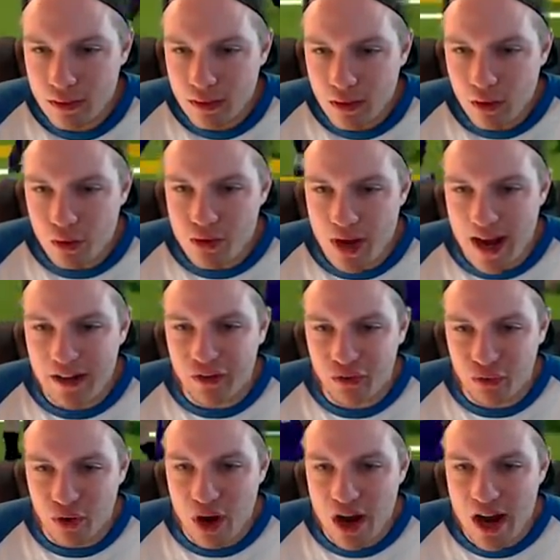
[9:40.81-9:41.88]
Oh, nice
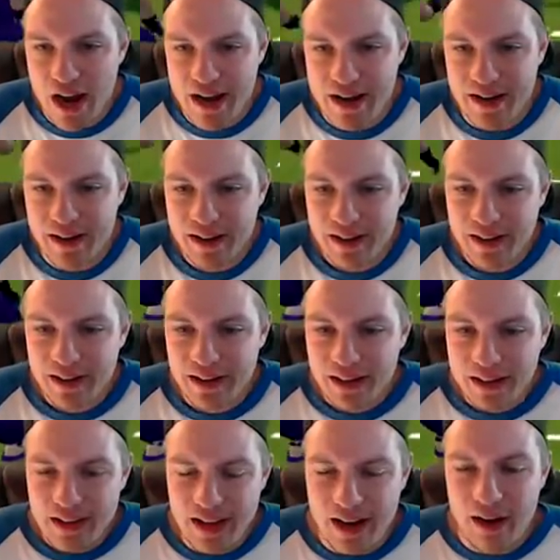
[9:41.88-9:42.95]
run!
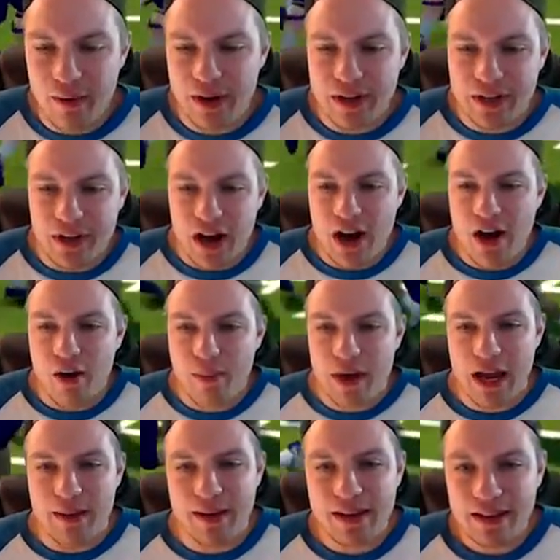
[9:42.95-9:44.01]
There we go,
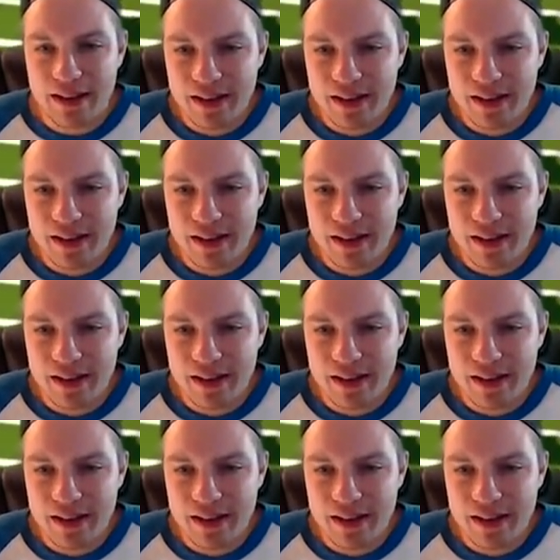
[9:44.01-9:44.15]
baby.